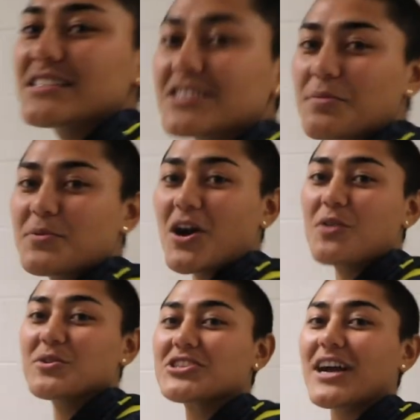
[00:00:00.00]
What's up
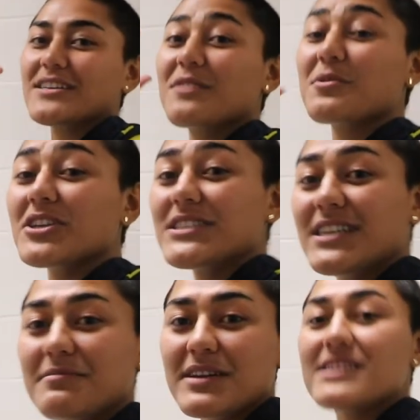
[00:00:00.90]
y'all? We just got done with our
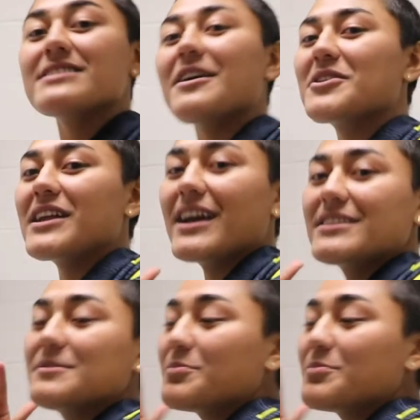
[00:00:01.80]
team meeting. Now we're gonna head to